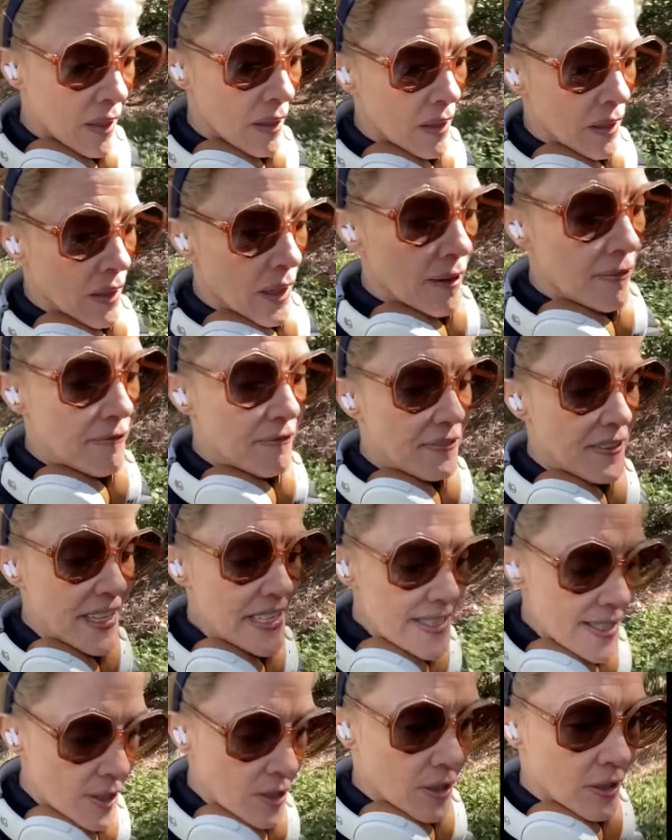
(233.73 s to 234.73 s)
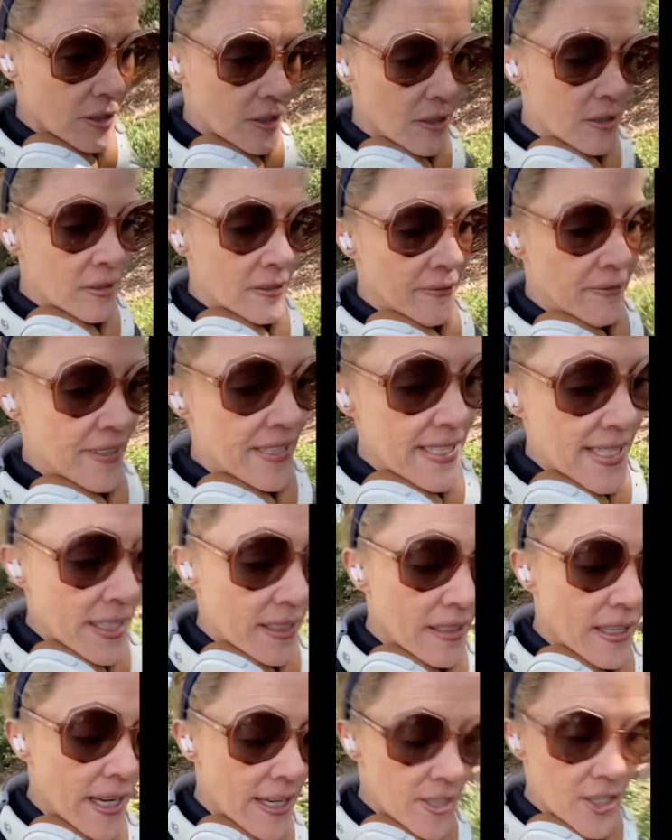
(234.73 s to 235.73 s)
a
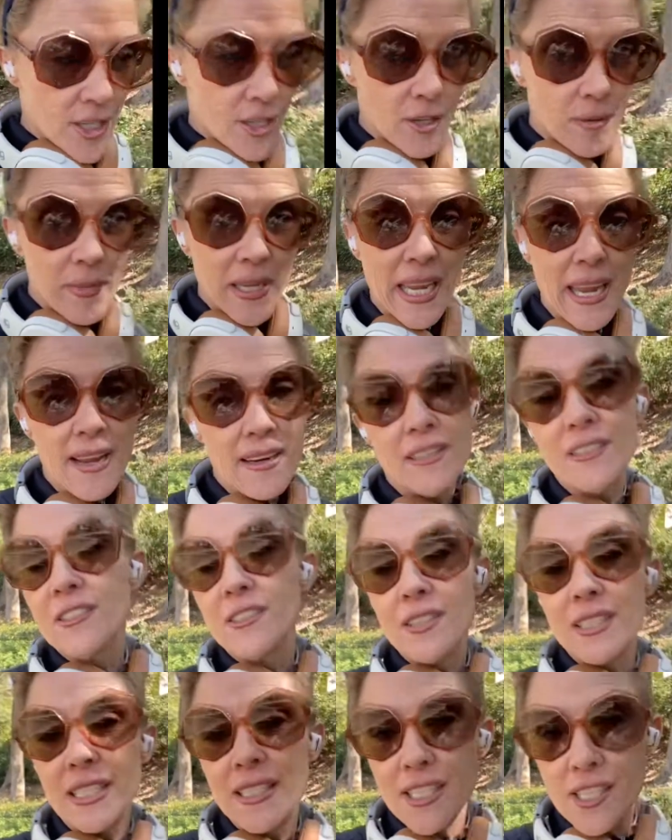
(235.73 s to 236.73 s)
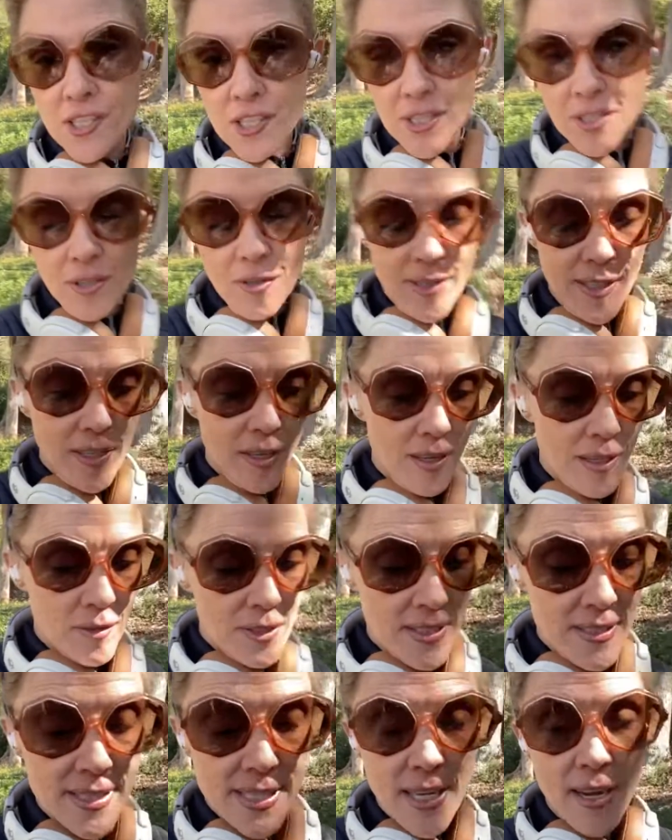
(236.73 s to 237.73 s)
physiological, mechanical condition going on
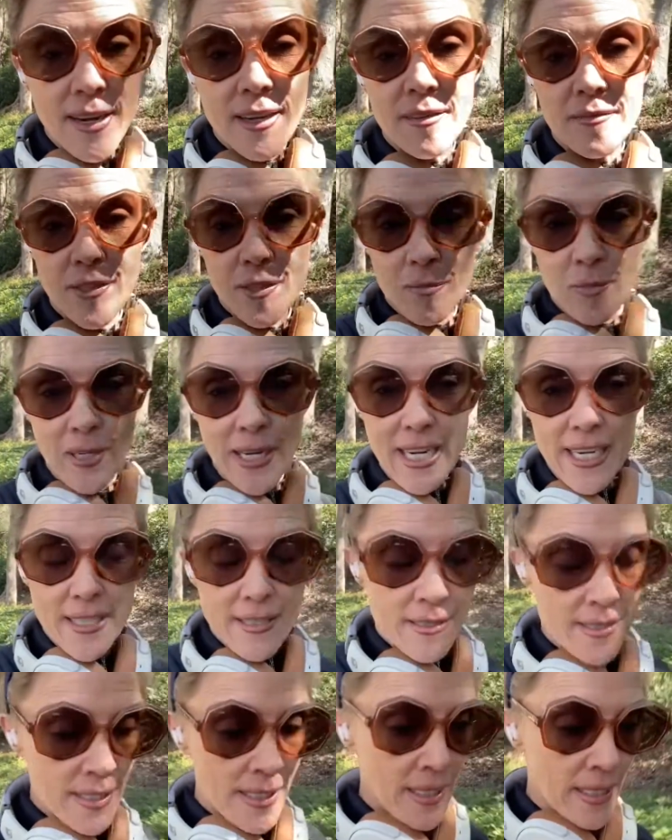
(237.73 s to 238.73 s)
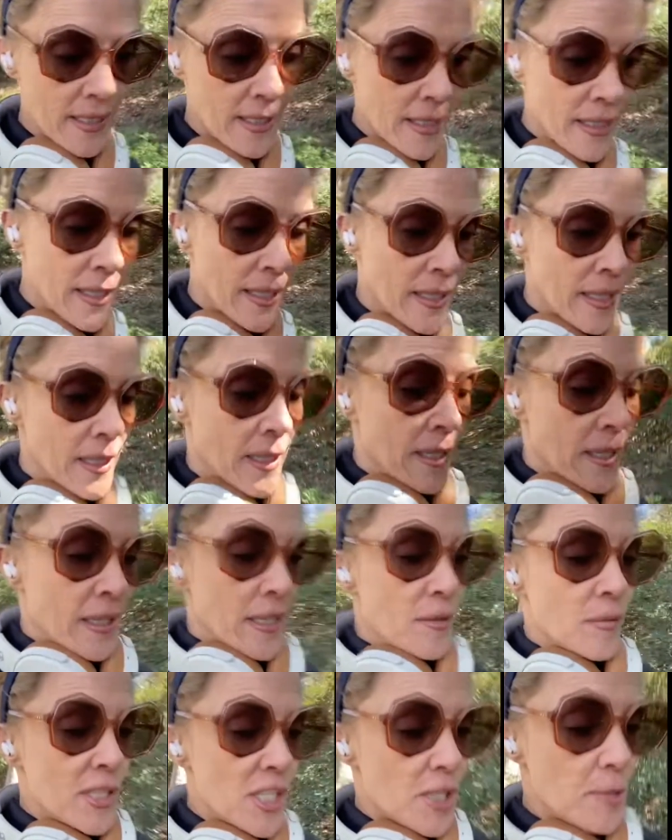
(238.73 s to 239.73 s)
inside of their brains,
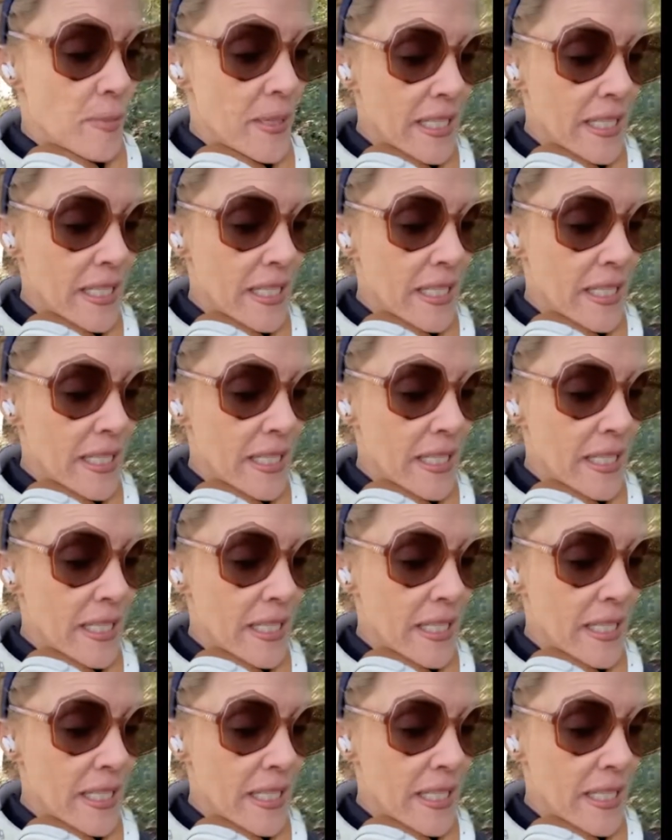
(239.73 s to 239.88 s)
which is being